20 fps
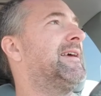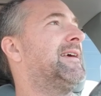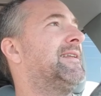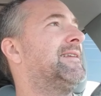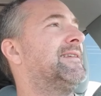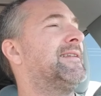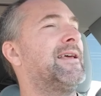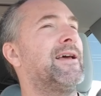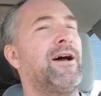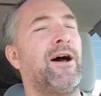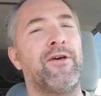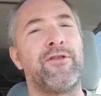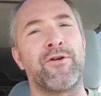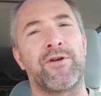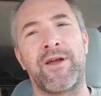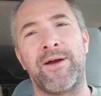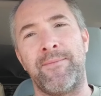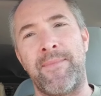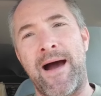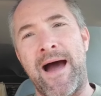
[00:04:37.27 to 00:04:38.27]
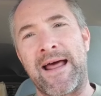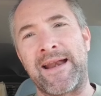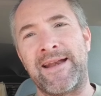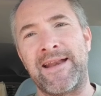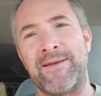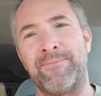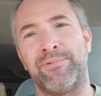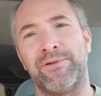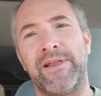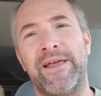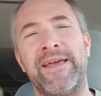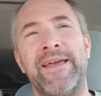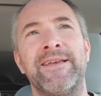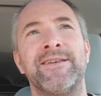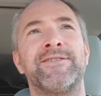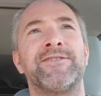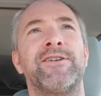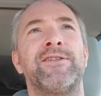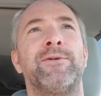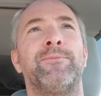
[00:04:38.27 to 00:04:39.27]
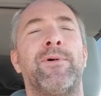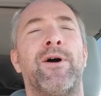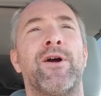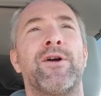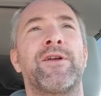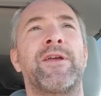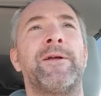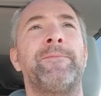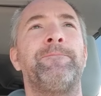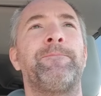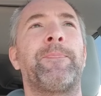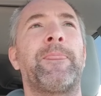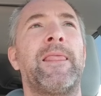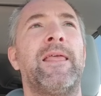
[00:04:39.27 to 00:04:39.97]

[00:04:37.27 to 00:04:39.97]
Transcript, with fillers: and other commodity plays in the market,